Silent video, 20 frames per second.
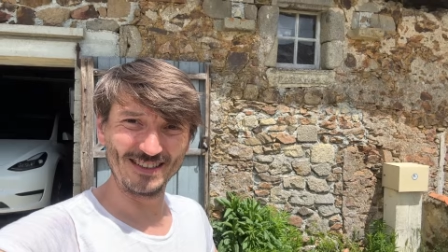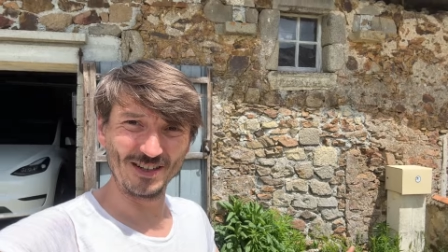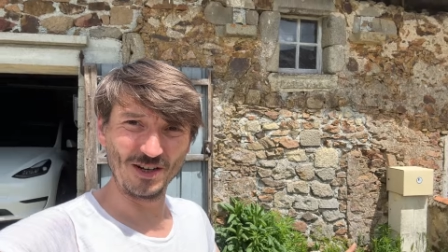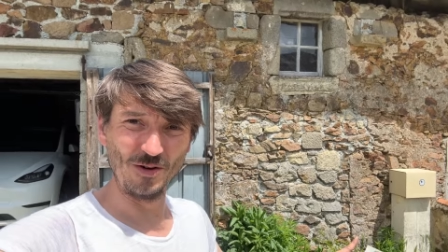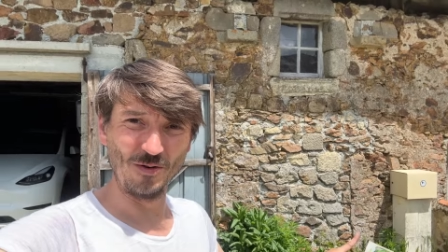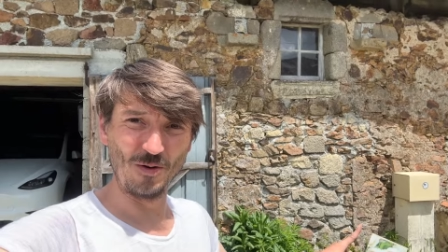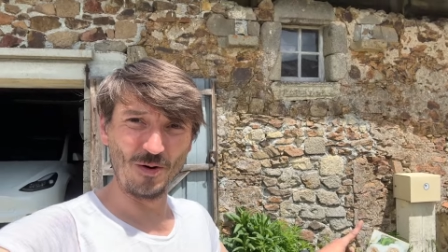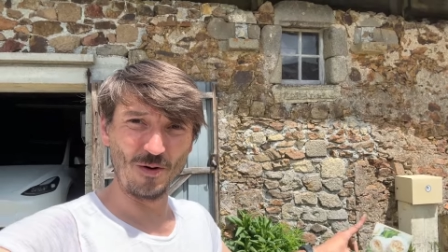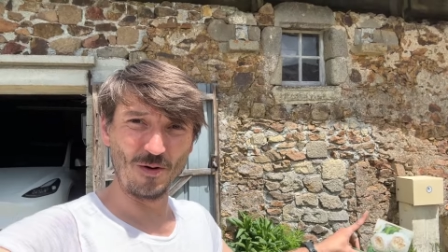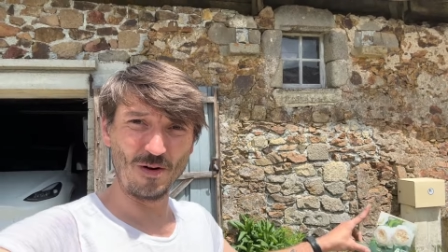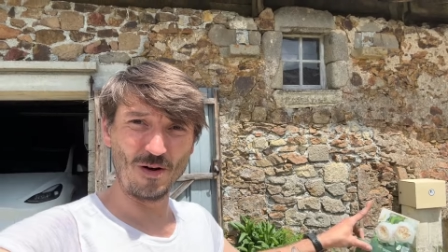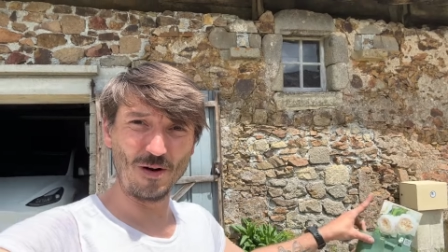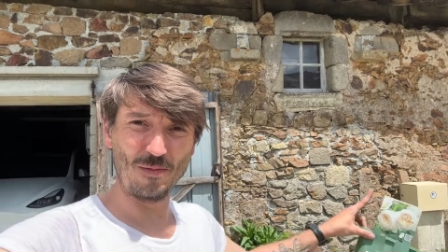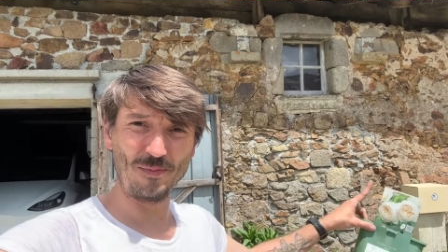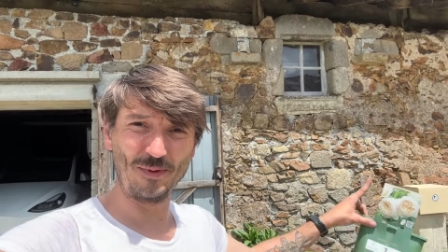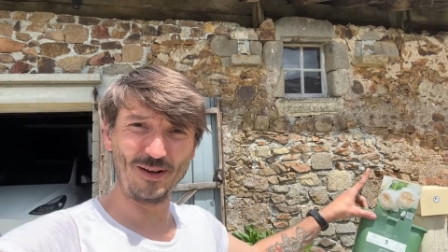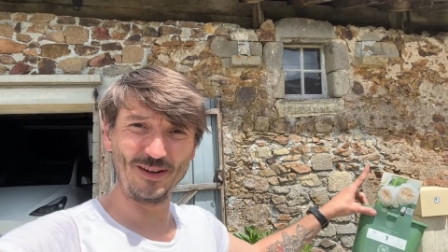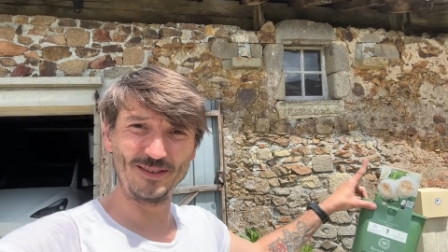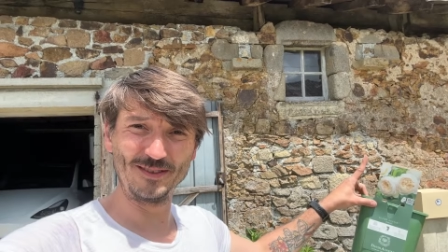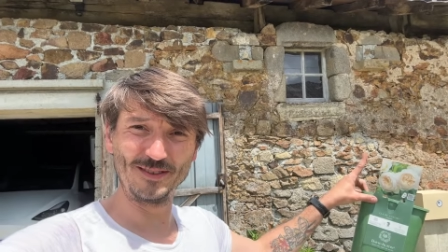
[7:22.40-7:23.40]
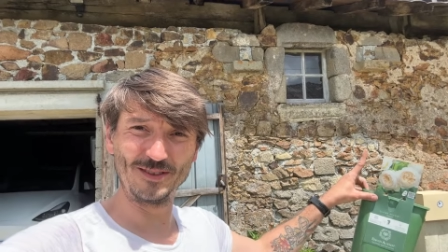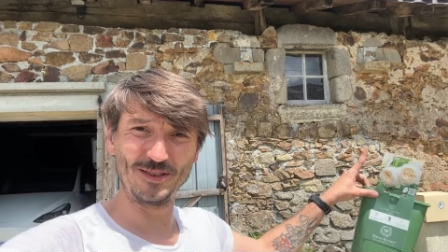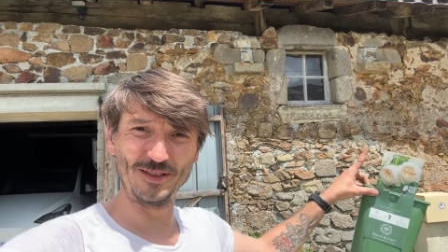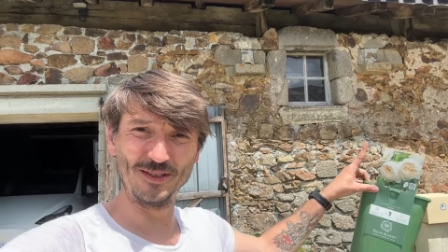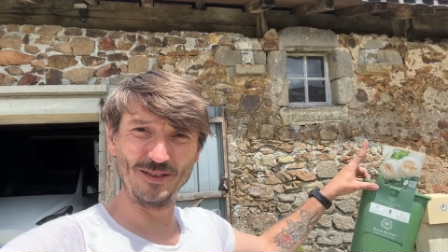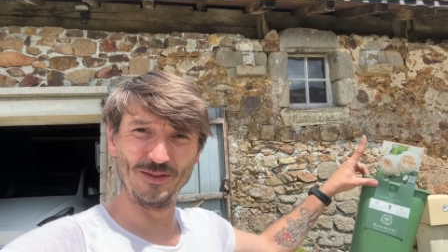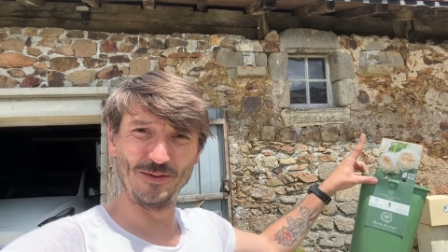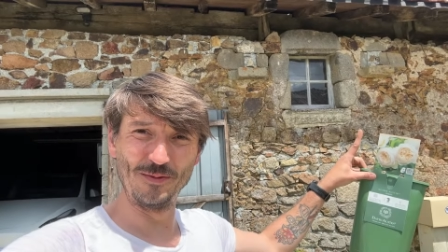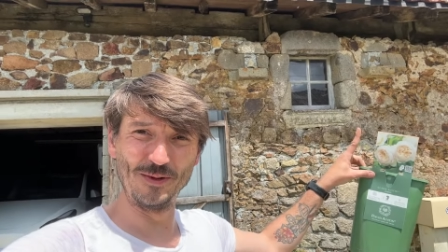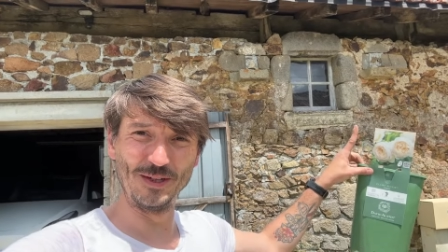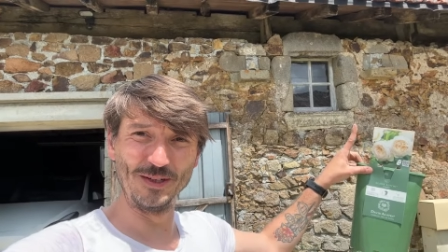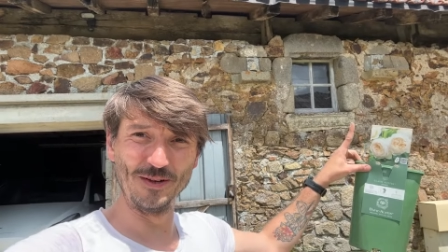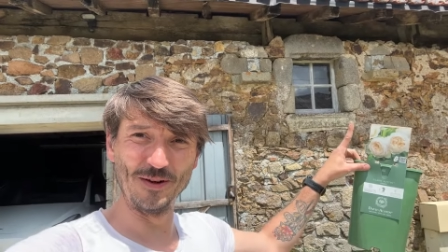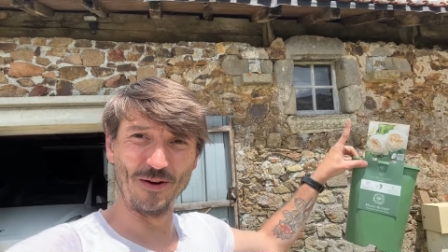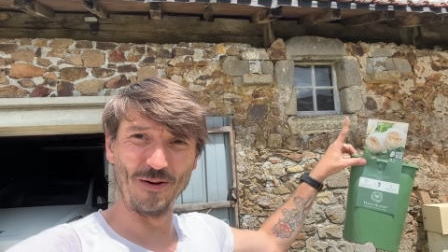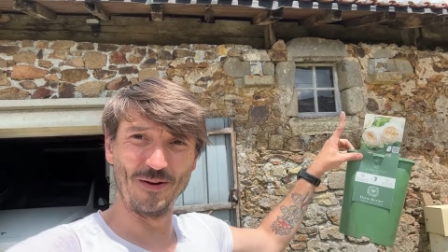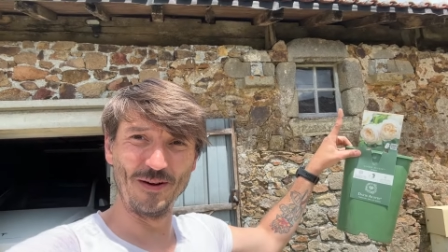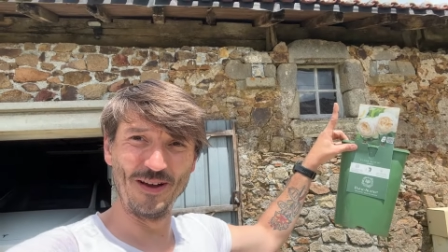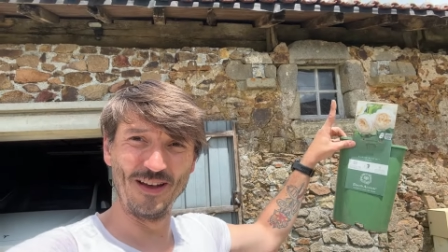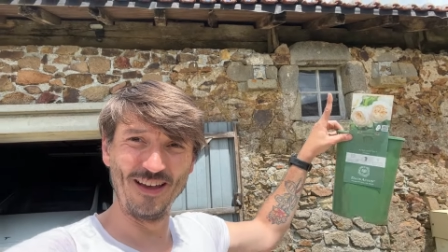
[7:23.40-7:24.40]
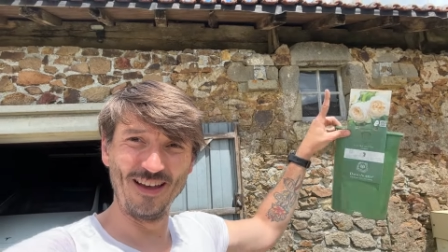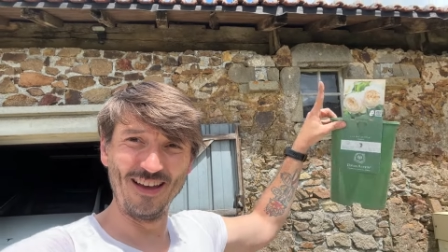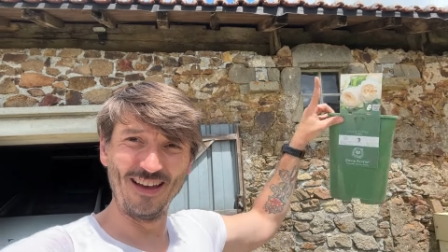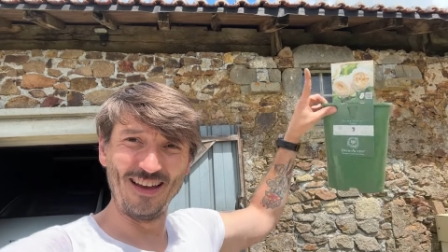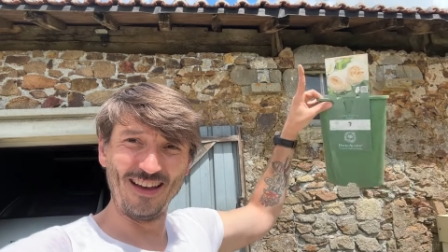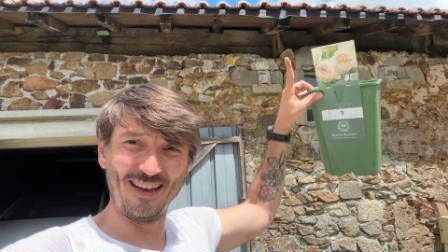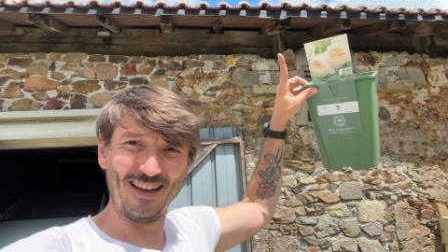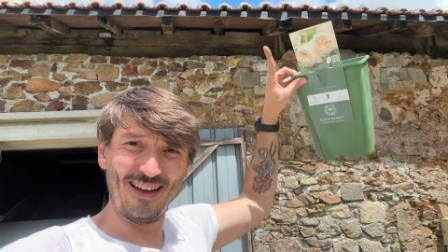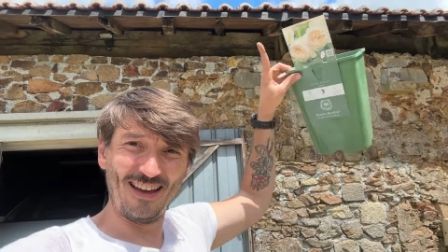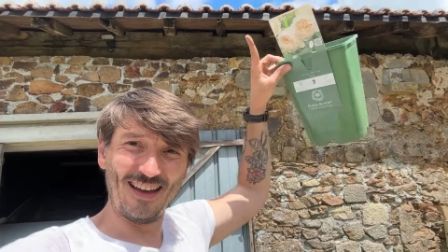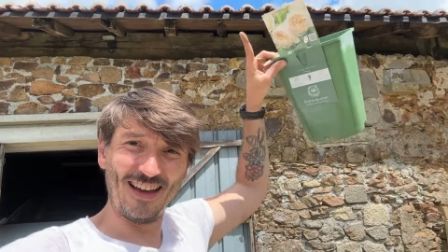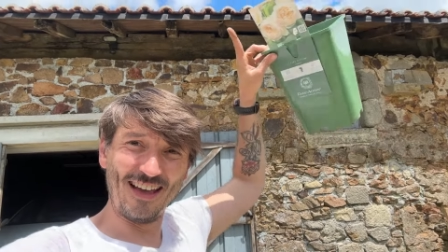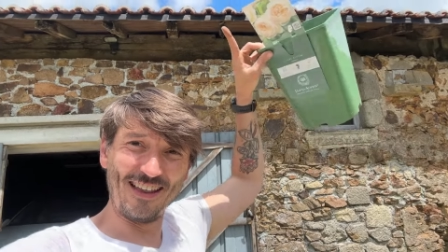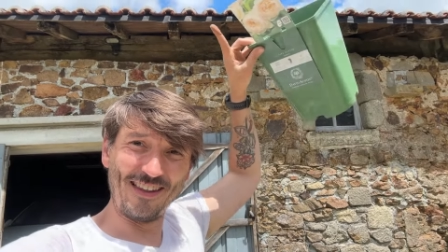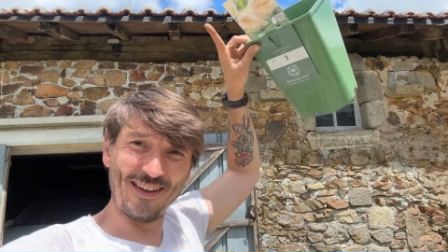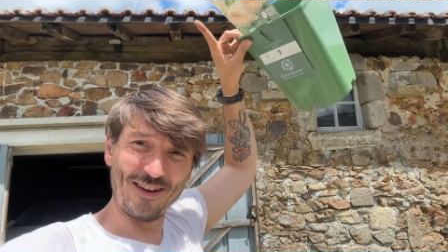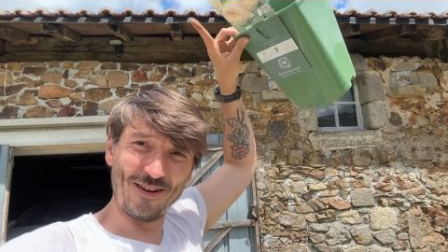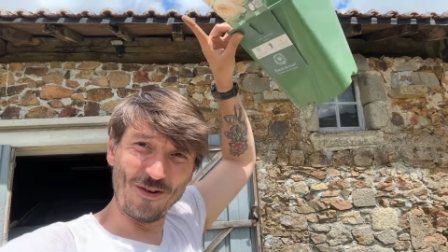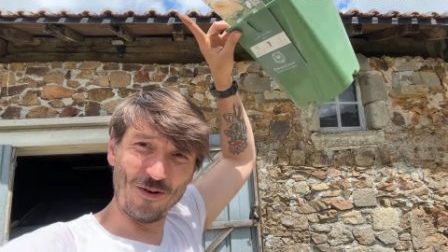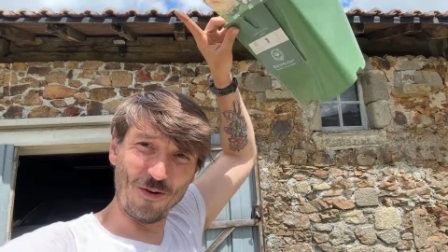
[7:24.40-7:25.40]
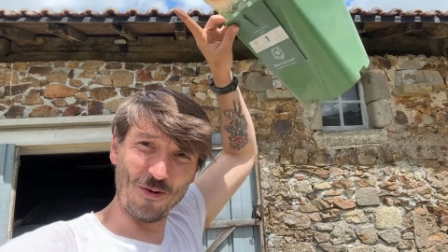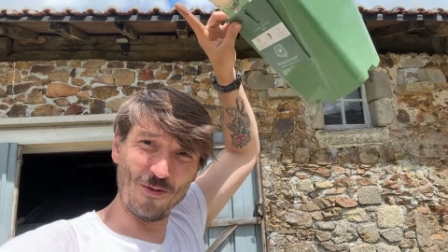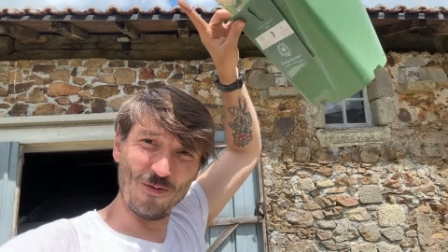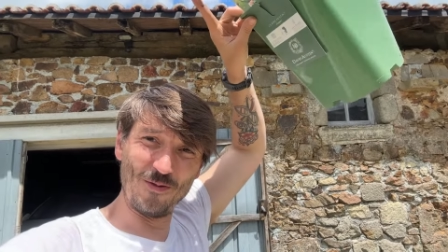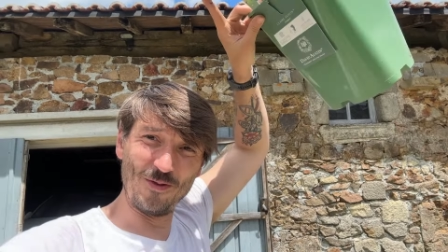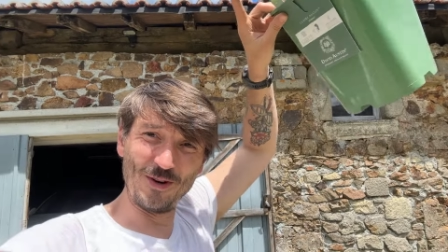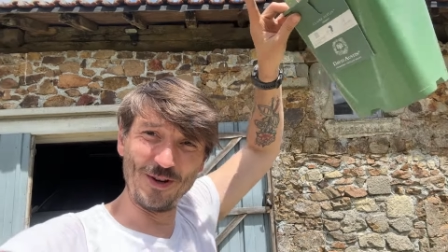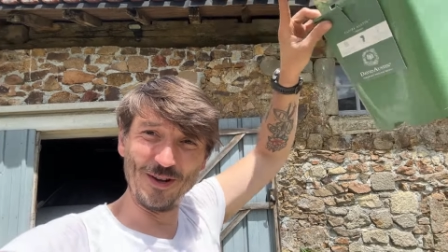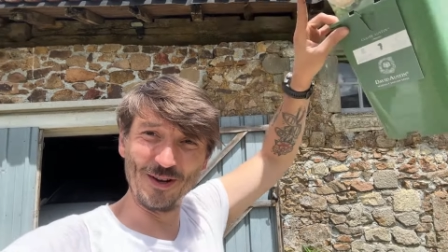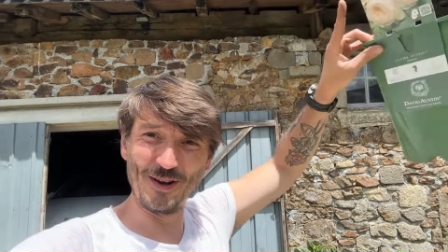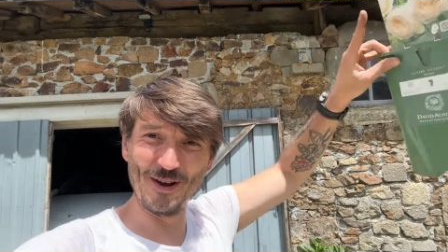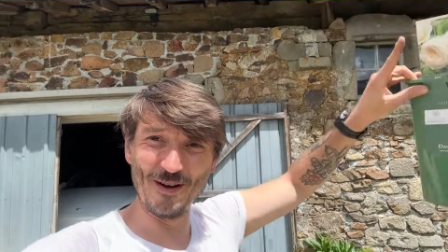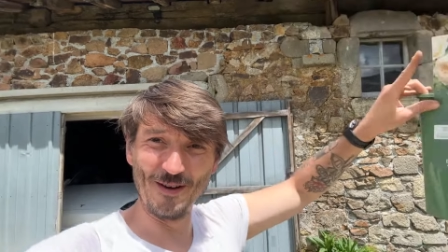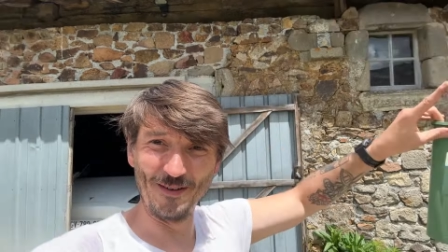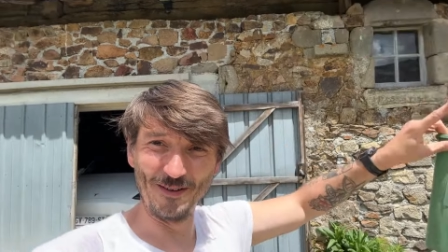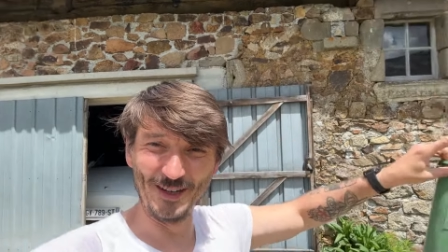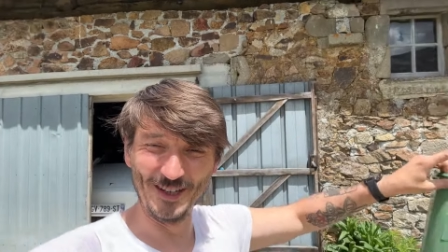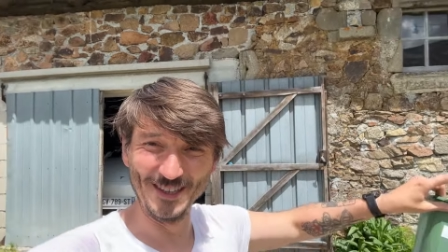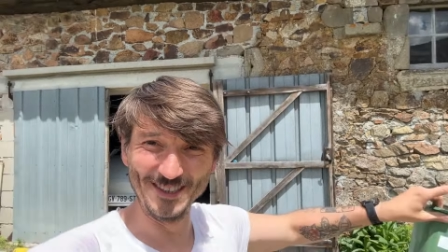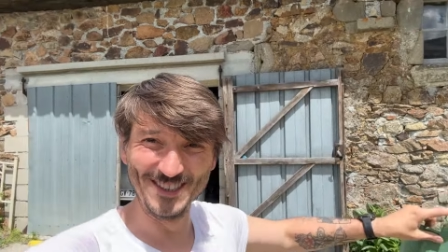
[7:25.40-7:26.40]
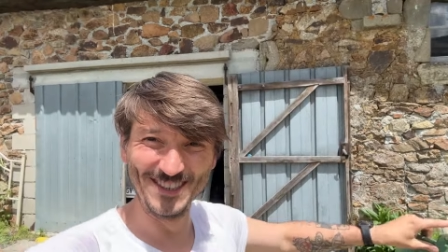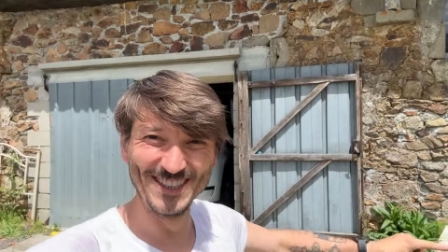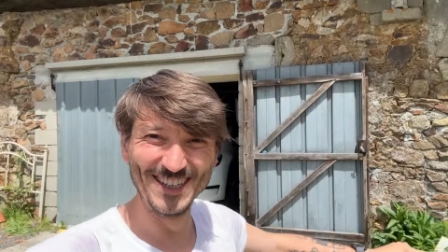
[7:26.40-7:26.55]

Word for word: it grow up until the window and then over the garage.